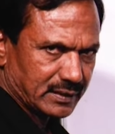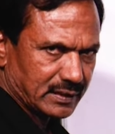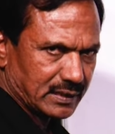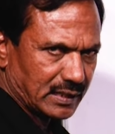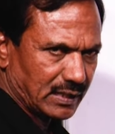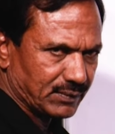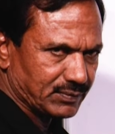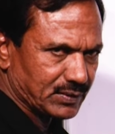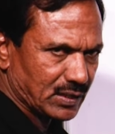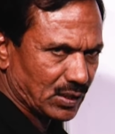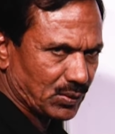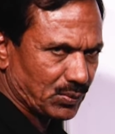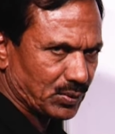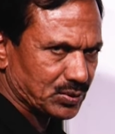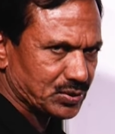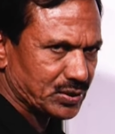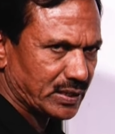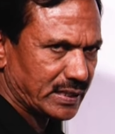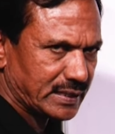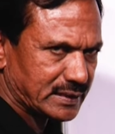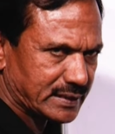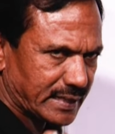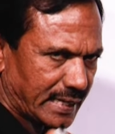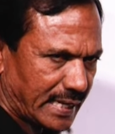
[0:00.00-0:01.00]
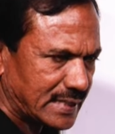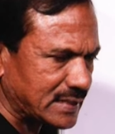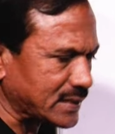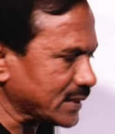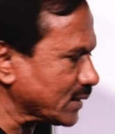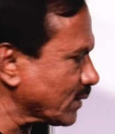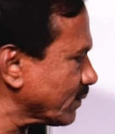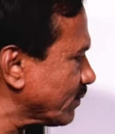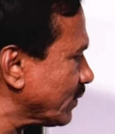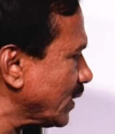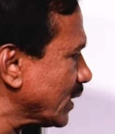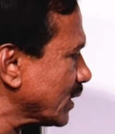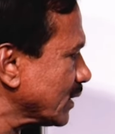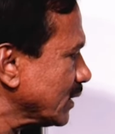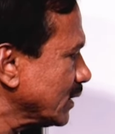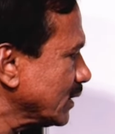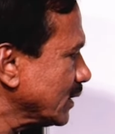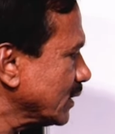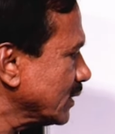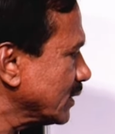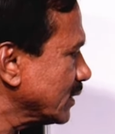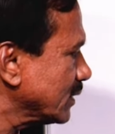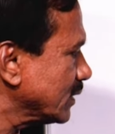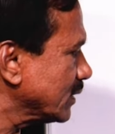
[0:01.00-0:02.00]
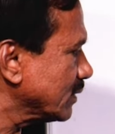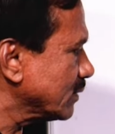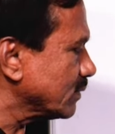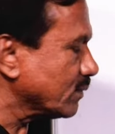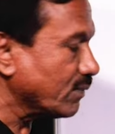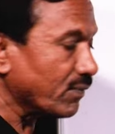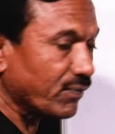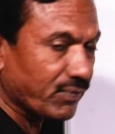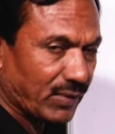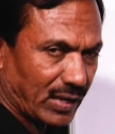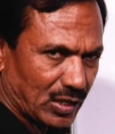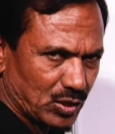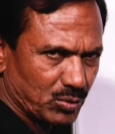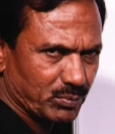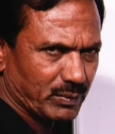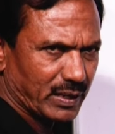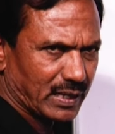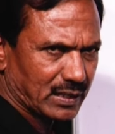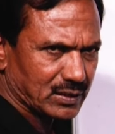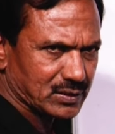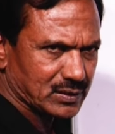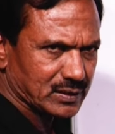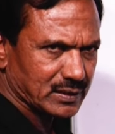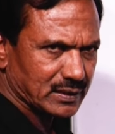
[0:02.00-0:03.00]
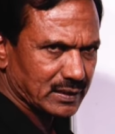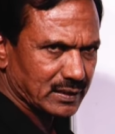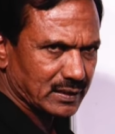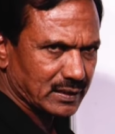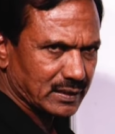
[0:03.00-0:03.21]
if the question is asked for 5 marks,